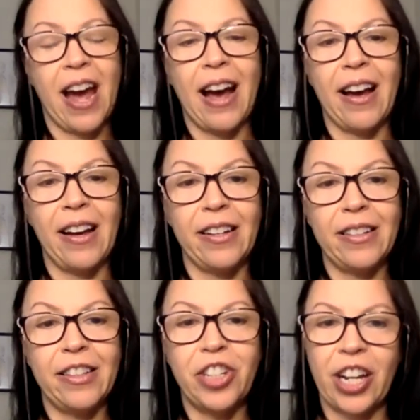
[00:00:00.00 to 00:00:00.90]
had
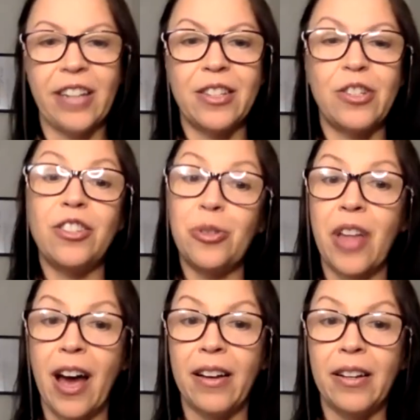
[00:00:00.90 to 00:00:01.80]
the chance to do
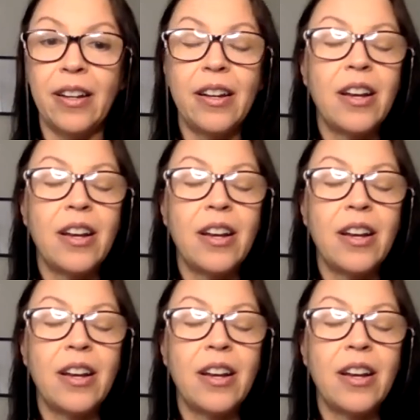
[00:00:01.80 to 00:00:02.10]
that